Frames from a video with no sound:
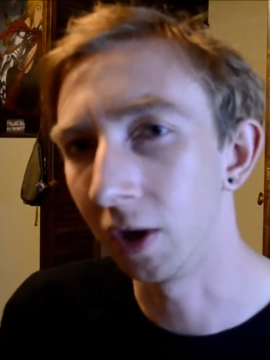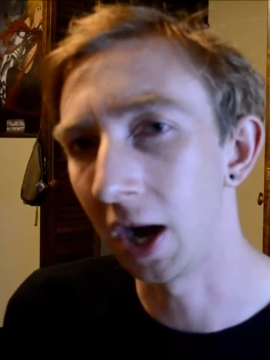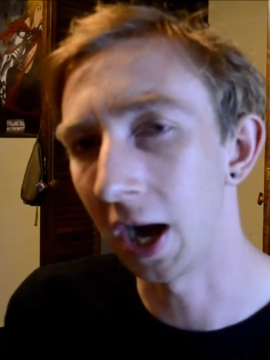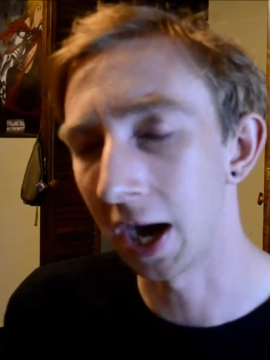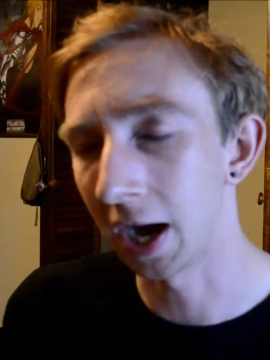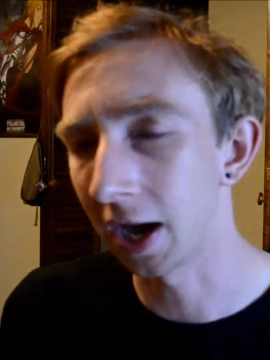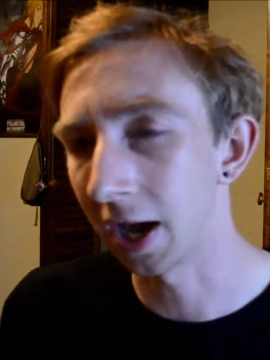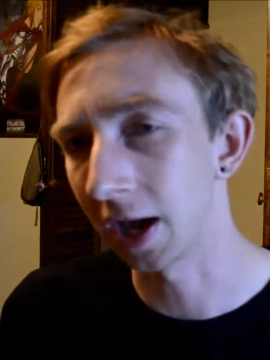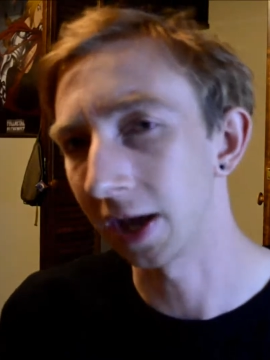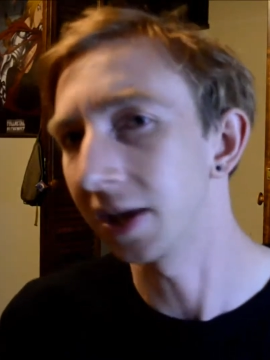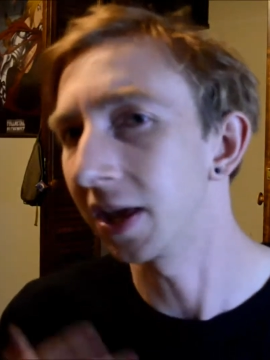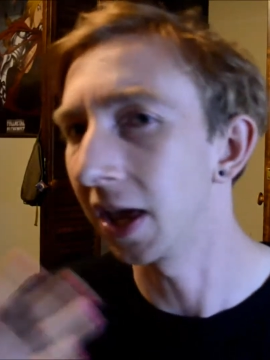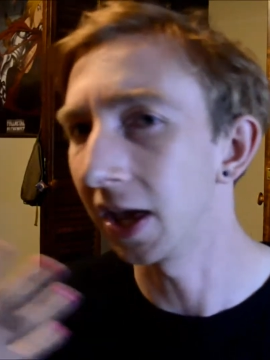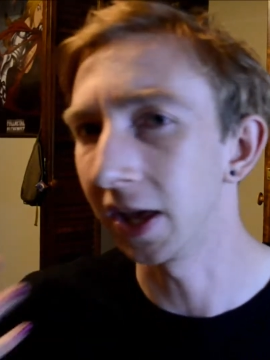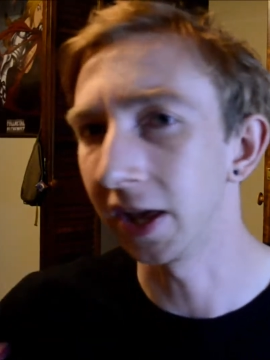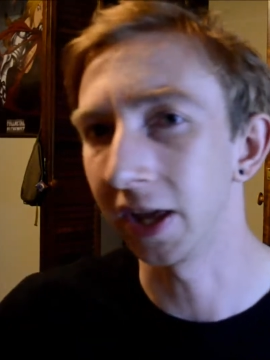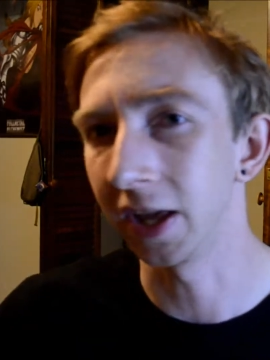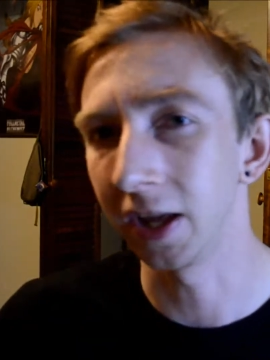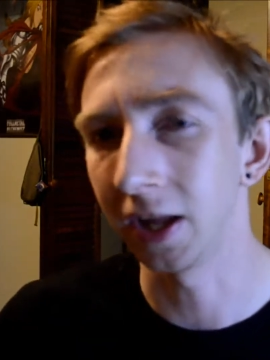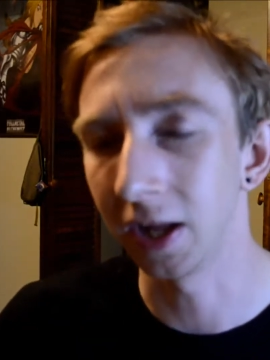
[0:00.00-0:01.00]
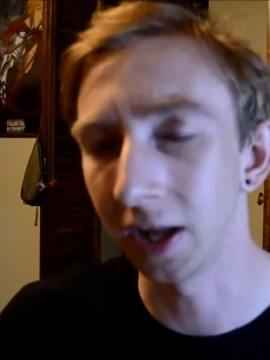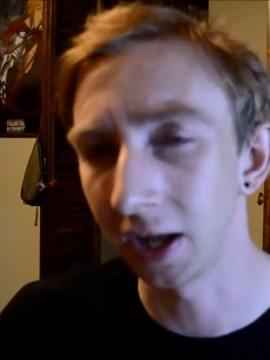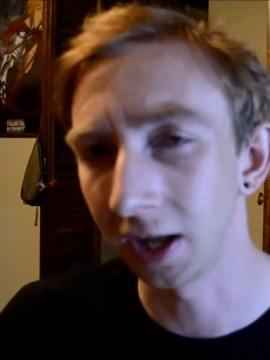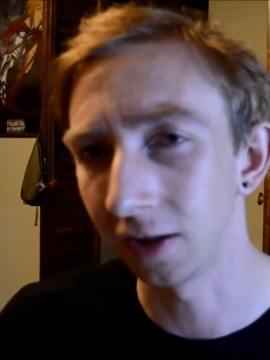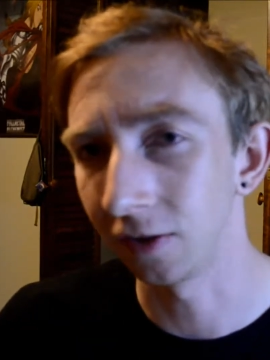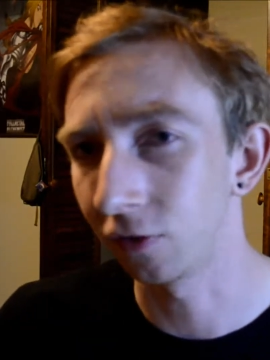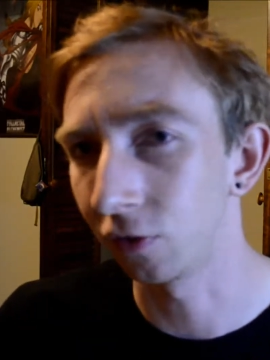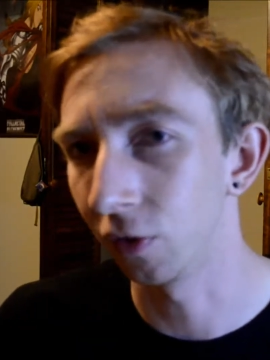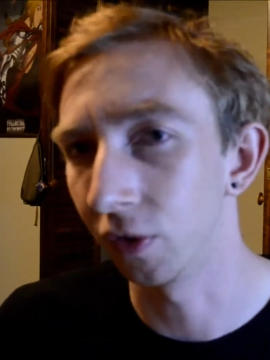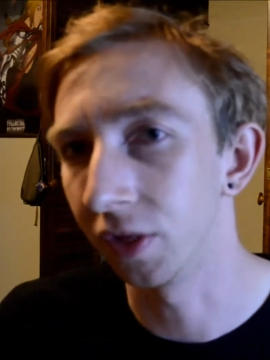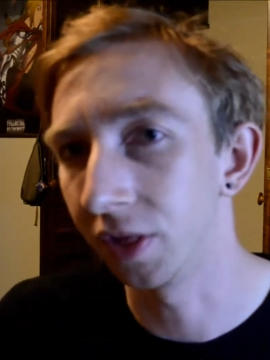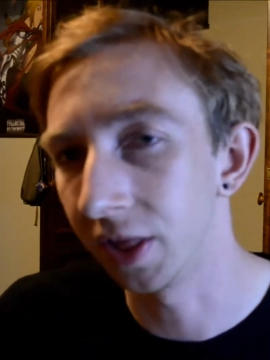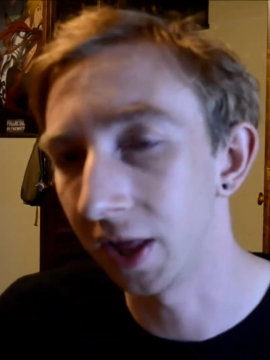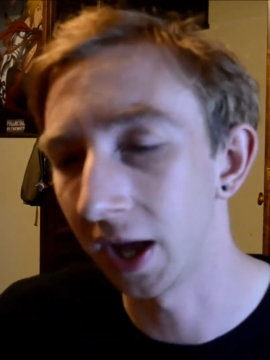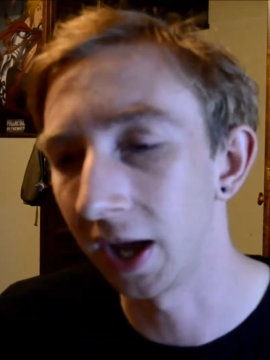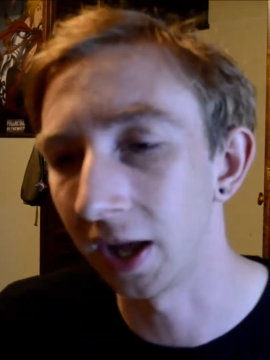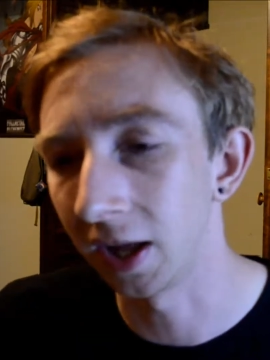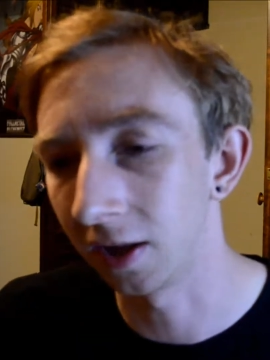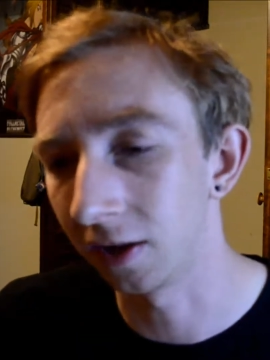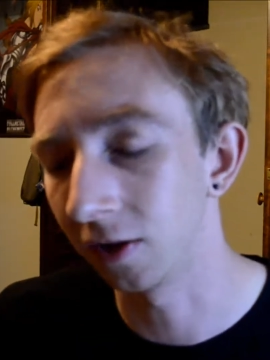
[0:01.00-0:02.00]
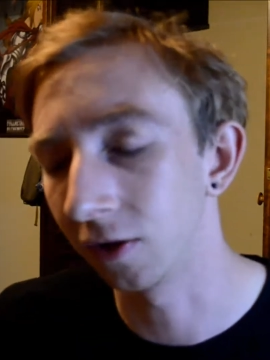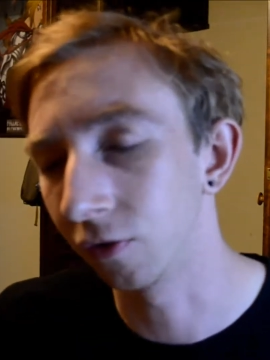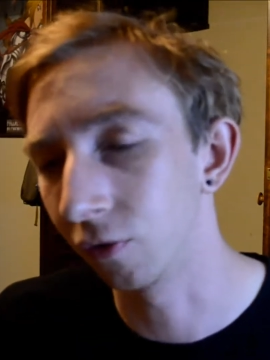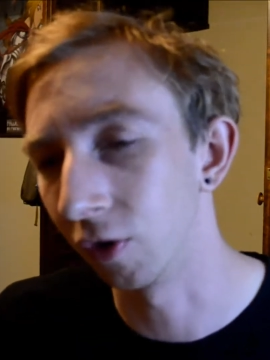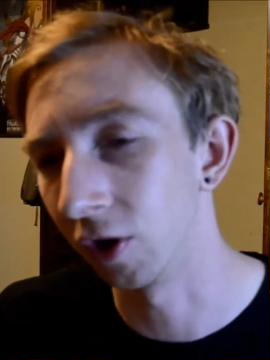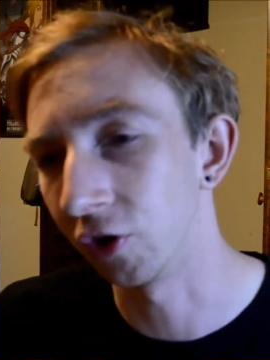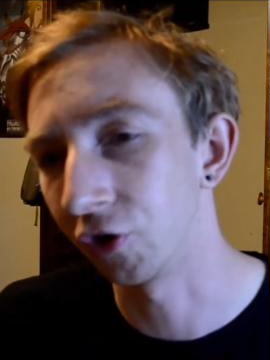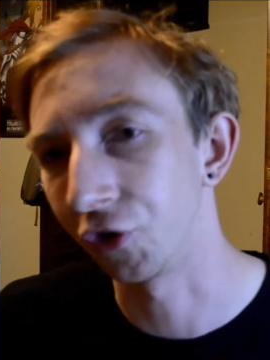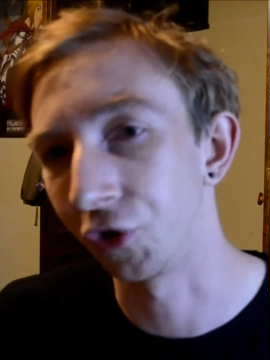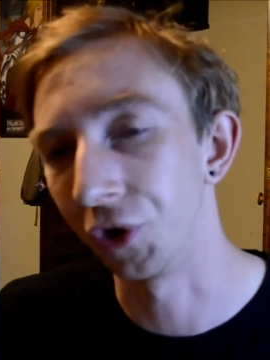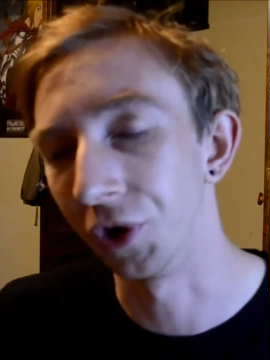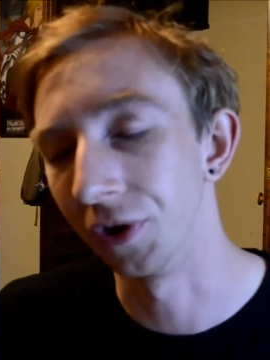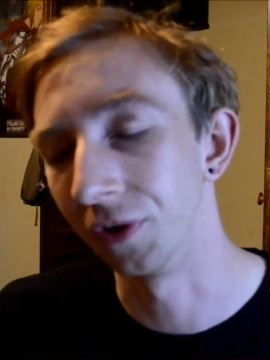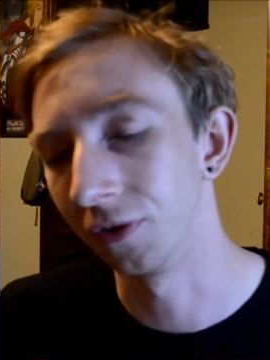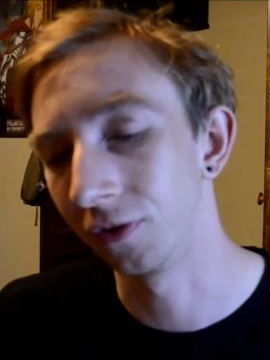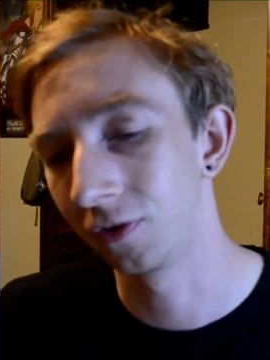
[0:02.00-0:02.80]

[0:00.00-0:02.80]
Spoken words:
I can't answer that question.